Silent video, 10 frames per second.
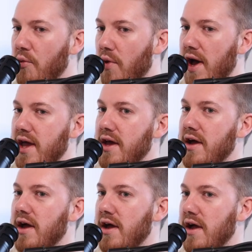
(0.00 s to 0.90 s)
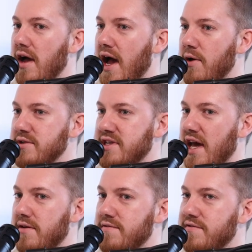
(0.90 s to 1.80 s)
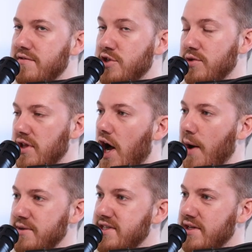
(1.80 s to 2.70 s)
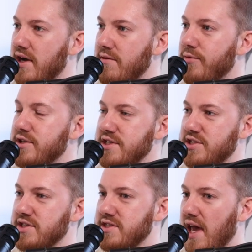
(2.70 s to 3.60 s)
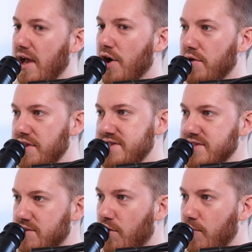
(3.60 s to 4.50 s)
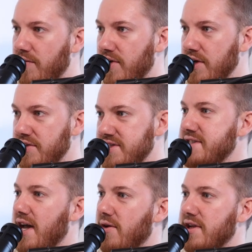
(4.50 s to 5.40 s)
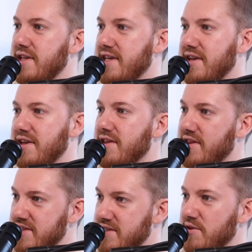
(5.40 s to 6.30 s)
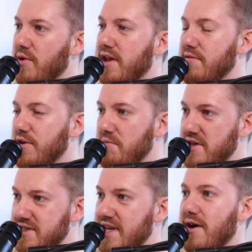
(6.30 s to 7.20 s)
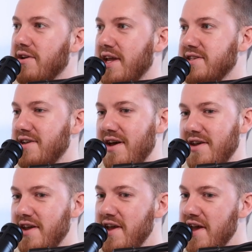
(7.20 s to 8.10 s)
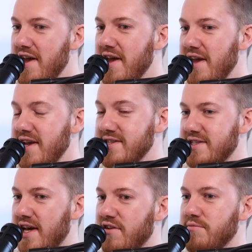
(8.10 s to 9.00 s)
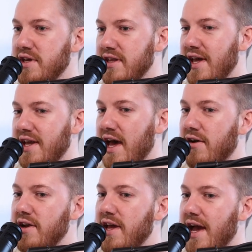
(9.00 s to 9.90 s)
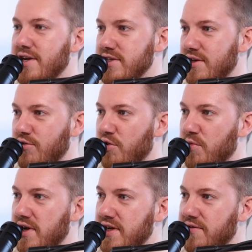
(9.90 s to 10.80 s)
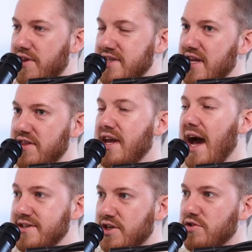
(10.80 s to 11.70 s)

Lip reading: what I was kind of doing the opposite of, which is just like, oh, this is a corporate video, this is how it gets edited, this is a wedding film, this is how it gets done, instead of being like, how can I actually incorporate different things? And I think as a